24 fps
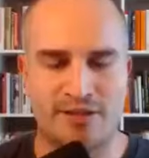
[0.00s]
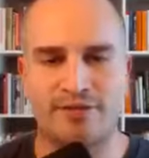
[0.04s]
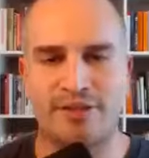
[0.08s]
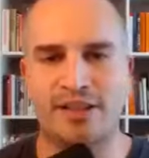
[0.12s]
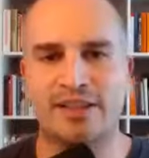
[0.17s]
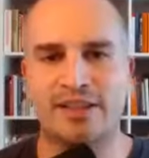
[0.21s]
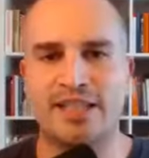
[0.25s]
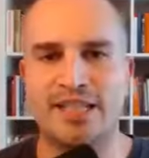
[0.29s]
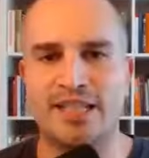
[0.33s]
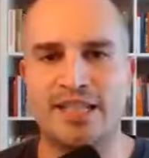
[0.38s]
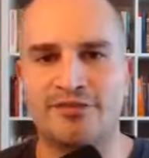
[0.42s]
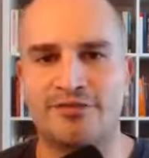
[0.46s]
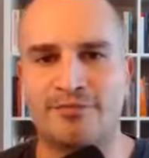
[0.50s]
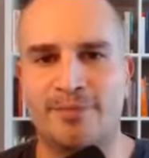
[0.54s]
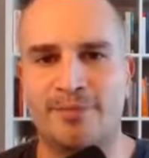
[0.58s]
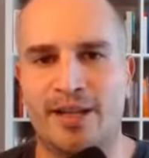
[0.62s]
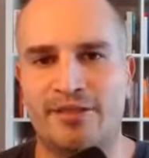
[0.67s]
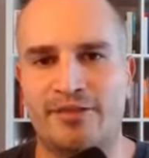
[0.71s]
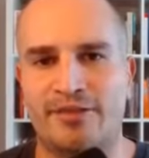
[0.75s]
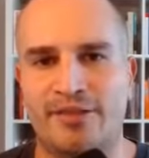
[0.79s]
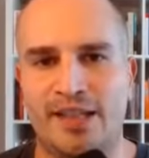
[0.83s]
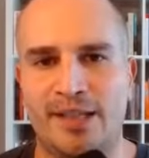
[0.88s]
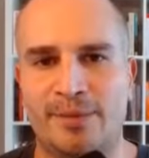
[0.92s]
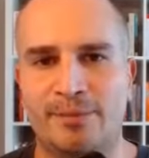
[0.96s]
if I leave my
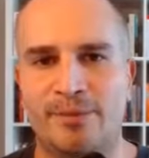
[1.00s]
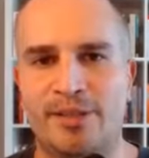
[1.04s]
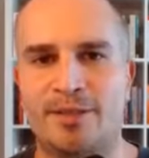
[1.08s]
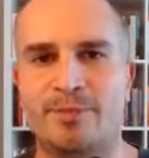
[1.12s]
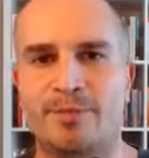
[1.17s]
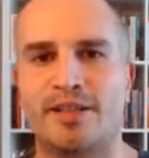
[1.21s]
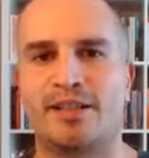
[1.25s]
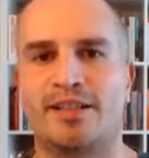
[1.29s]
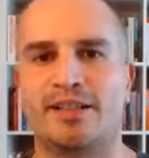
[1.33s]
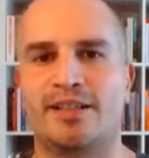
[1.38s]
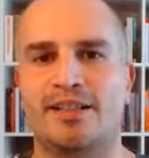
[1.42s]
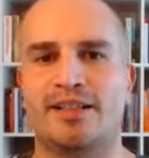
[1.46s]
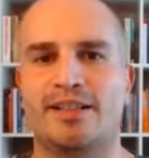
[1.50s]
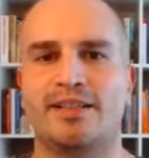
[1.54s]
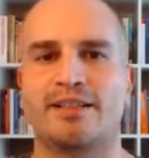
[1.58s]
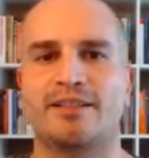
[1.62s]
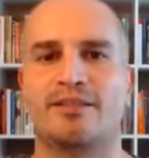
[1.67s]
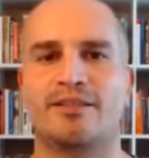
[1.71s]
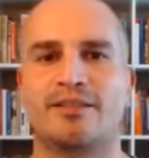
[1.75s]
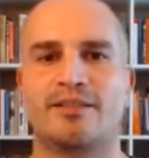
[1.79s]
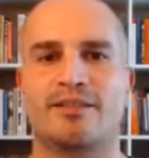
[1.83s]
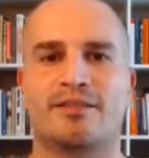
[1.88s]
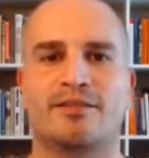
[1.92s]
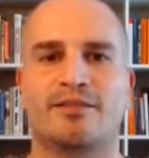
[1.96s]
family
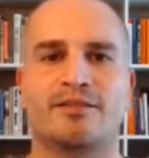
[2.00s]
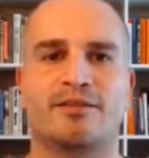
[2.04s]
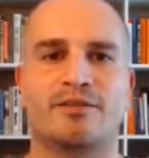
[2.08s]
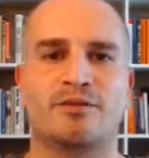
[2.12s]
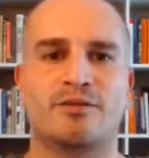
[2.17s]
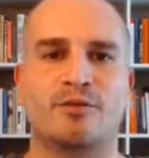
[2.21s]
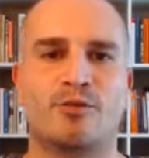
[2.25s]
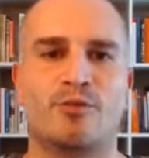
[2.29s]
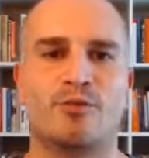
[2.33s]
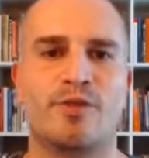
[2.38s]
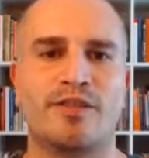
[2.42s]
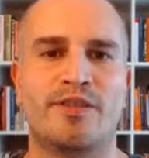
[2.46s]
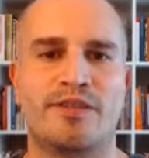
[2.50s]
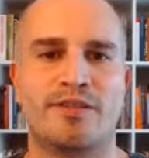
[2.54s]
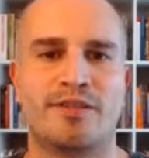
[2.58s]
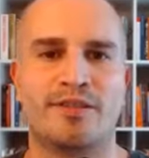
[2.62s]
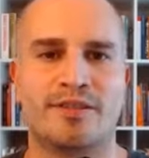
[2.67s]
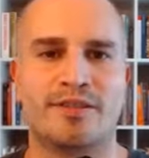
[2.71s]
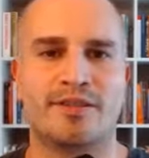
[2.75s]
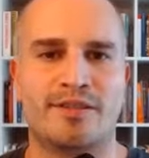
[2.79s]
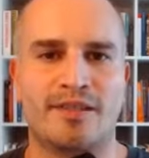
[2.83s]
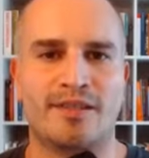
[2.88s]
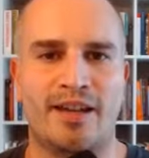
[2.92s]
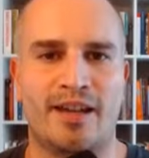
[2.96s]
behind with
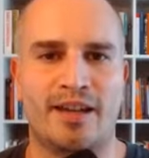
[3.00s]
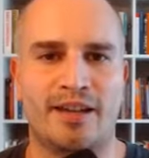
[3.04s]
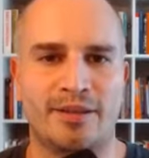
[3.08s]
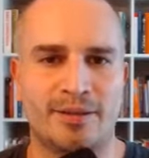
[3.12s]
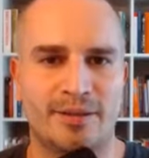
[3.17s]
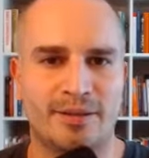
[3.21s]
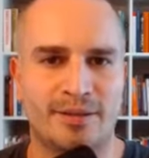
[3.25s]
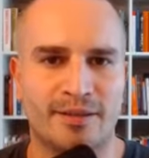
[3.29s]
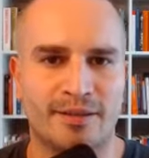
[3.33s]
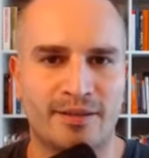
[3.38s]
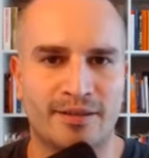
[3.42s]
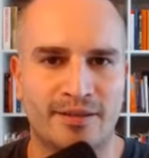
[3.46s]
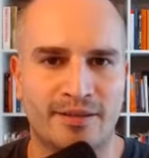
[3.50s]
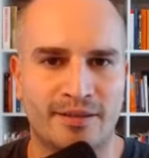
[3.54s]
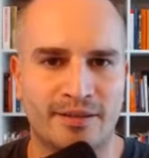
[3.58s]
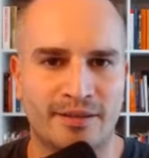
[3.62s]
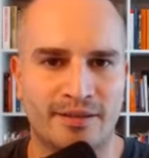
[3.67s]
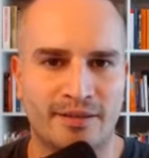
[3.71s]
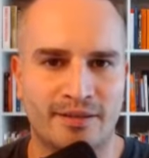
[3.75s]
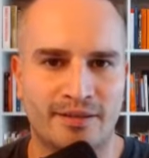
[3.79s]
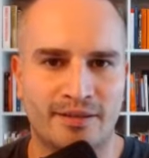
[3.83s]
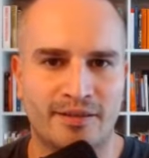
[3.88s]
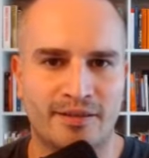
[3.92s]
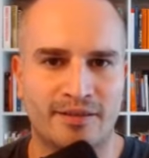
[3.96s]
success,
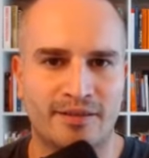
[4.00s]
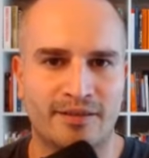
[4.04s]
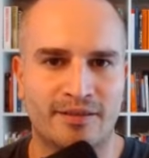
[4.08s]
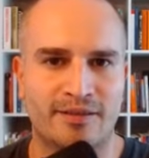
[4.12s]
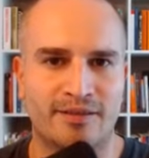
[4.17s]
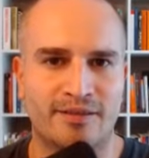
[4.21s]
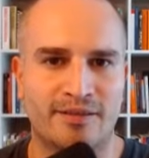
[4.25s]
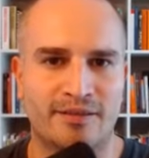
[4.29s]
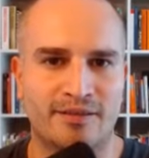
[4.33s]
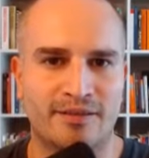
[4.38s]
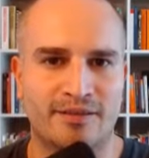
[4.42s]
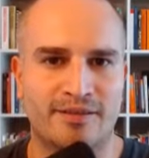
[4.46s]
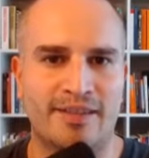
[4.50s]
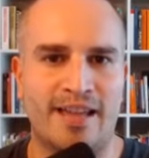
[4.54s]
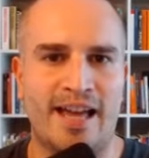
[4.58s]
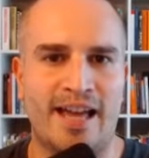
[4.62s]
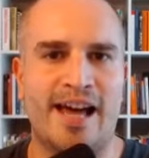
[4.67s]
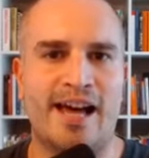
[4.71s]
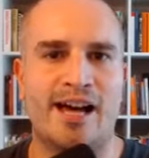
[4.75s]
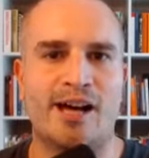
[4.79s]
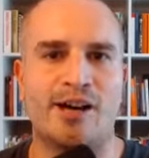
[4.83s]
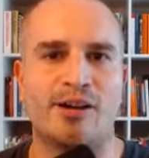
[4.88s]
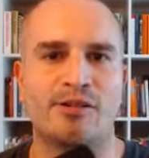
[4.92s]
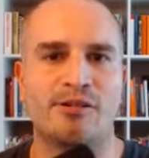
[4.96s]

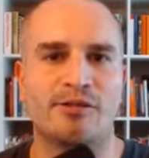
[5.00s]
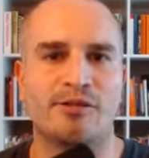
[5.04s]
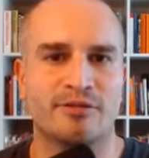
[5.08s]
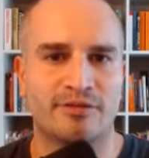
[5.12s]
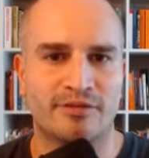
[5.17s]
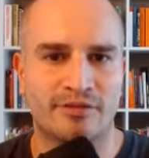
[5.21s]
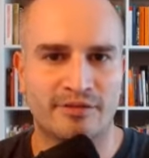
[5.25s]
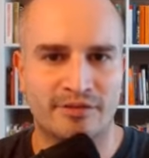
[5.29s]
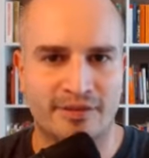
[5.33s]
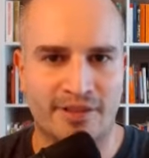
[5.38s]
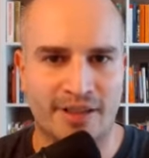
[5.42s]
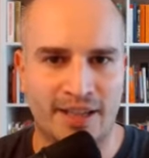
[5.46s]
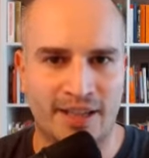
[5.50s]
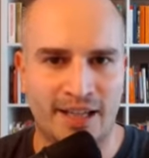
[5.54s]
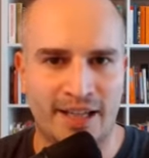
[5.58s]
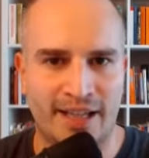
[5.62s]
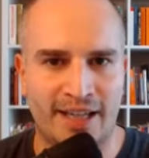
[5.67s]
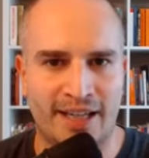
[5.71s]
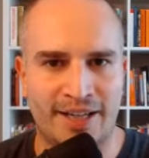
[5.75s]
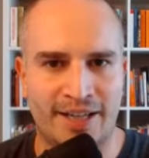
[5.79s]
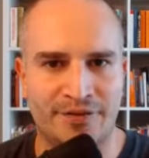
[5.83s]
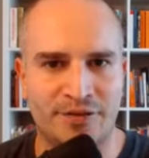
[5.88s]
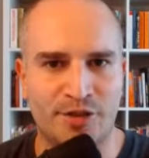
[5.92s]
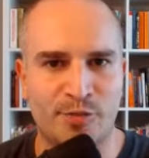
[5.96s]
now I
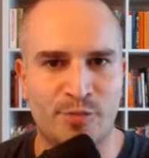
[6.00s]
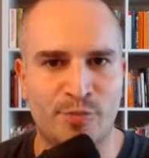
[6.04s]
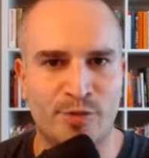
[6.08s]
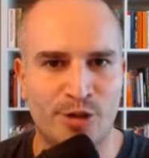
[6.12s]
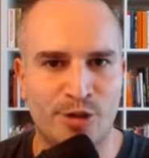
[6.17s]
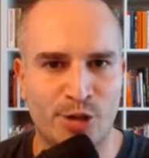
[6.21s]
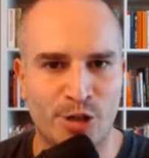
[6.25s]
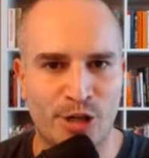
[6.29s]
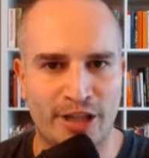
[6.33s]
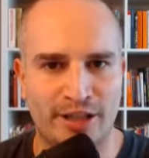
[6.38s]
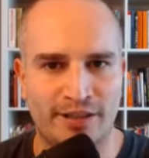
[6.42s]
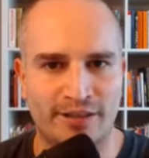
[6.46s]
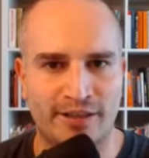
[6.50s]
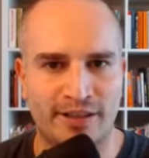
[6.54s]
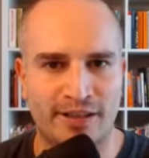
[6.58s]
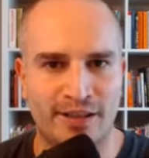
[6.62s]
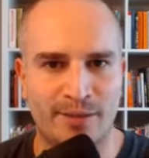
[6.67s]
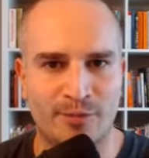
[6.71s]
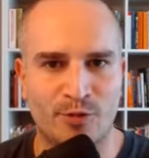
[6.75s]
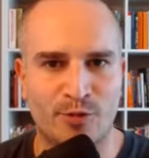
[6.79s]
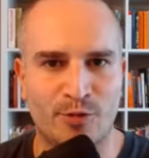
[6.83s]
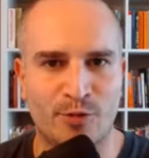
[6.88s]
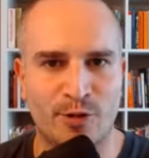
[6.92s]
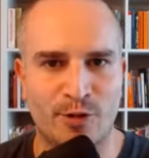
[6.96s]
have to project that
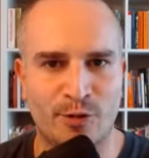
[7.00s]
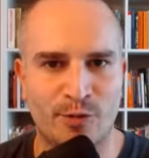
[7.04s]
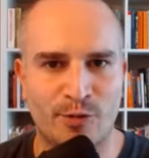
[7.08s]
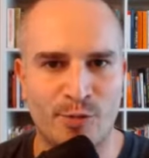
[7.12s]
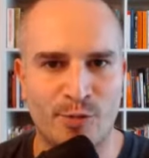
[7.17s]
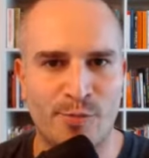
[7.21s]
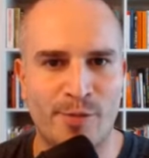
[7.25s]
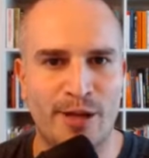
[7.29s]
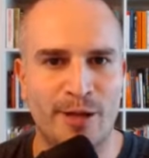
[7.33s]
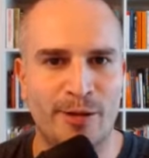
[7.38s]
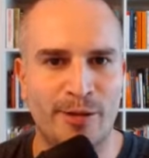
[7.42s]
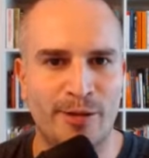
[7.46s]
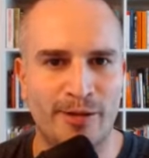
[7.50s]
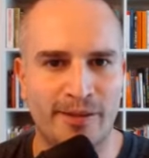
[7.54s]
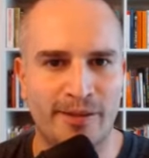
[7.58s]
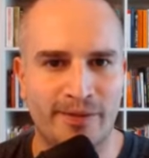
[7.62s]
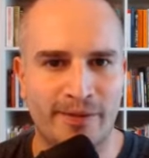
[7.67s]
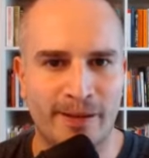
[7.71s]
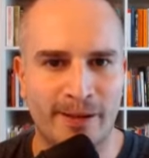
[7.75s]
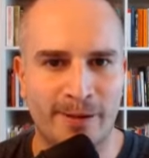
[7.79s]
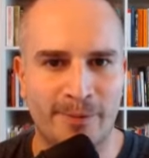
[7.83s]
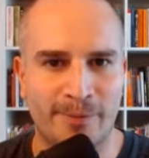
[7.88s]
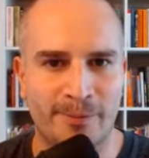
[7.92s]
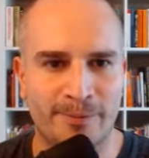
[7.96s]
I'm quote unquote better than
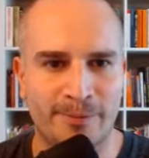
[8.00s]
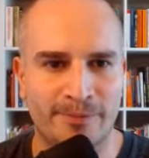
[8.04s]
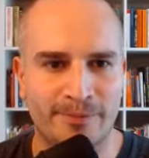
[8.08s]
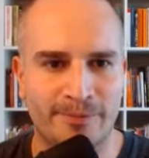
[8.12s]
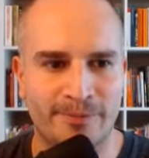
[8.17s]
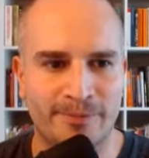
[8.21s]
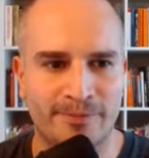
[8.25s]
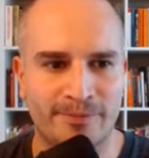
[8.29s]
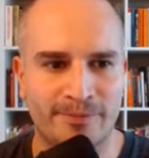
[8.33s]
them.